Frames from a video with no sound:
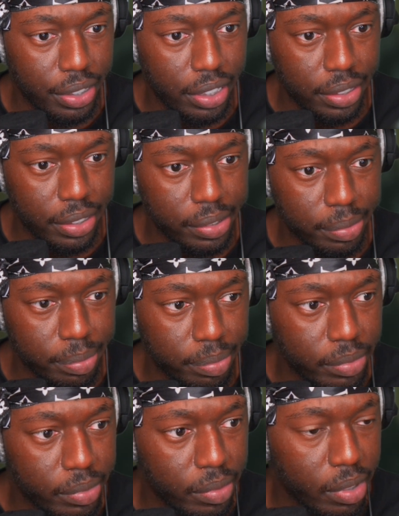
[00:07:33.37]
can you?
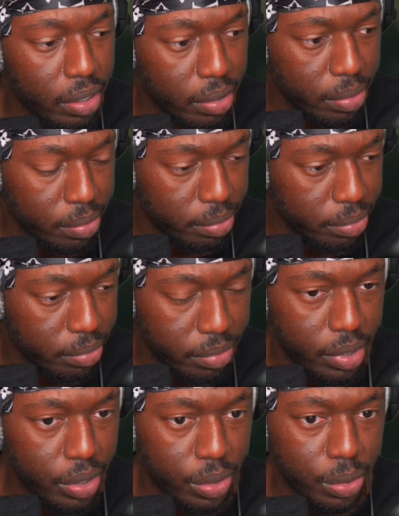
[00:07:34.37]

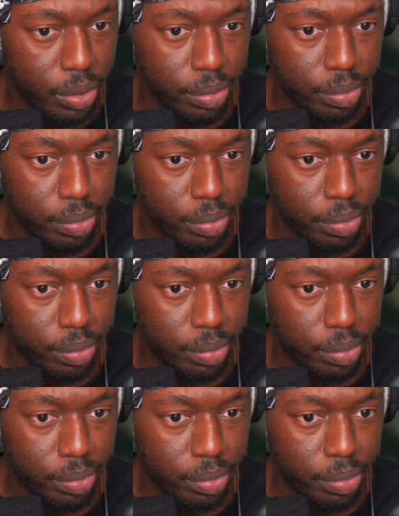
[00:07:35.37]
It's cool.